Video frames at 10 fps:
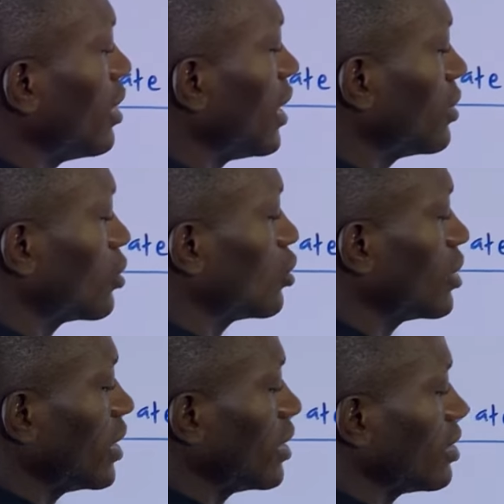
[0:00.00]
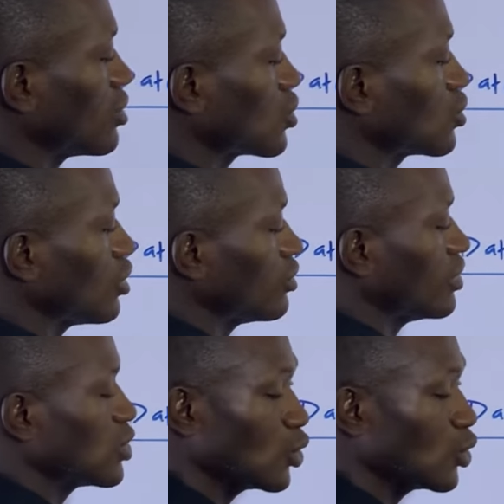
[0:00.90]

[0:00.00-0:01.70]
and total here is 200.